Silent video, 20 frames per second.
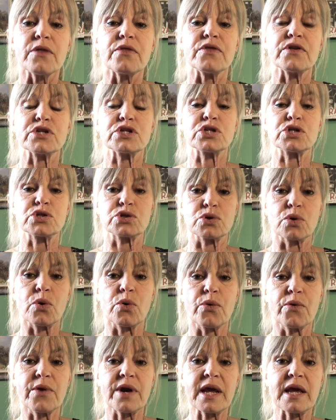the
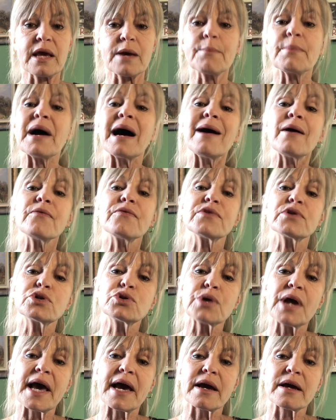story about the
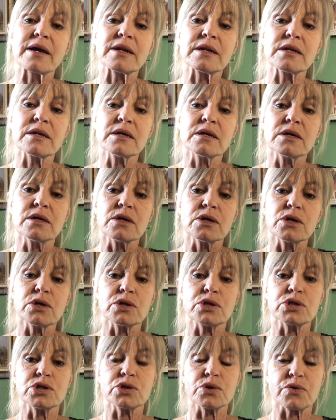dragon
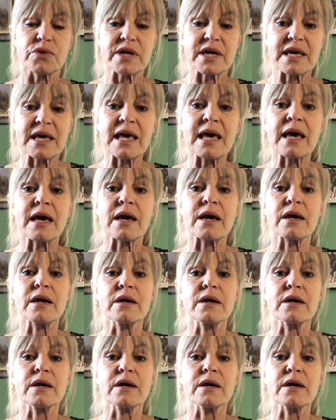to the king